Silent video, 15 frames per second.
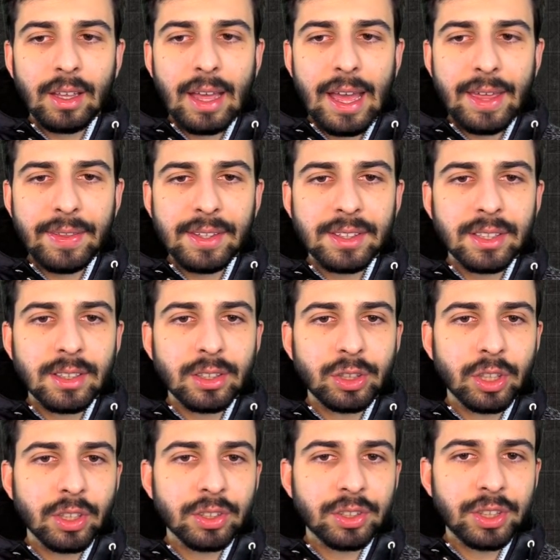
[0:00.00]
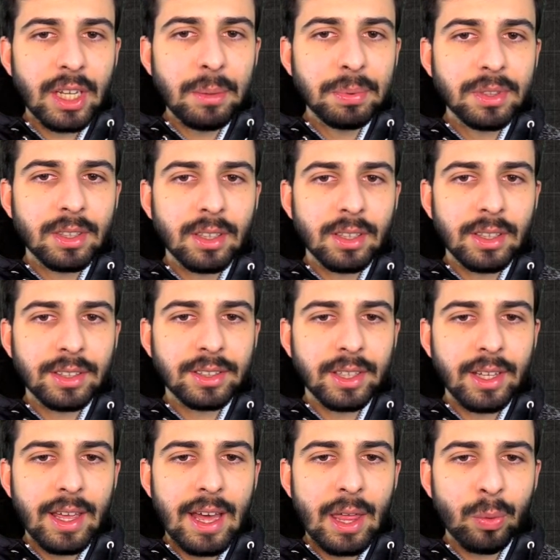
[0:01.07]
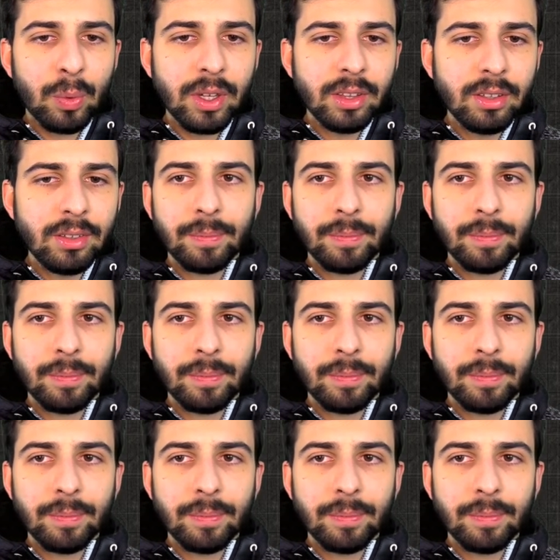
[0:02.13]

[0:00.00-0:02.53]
edit John's shapes, let's say add one.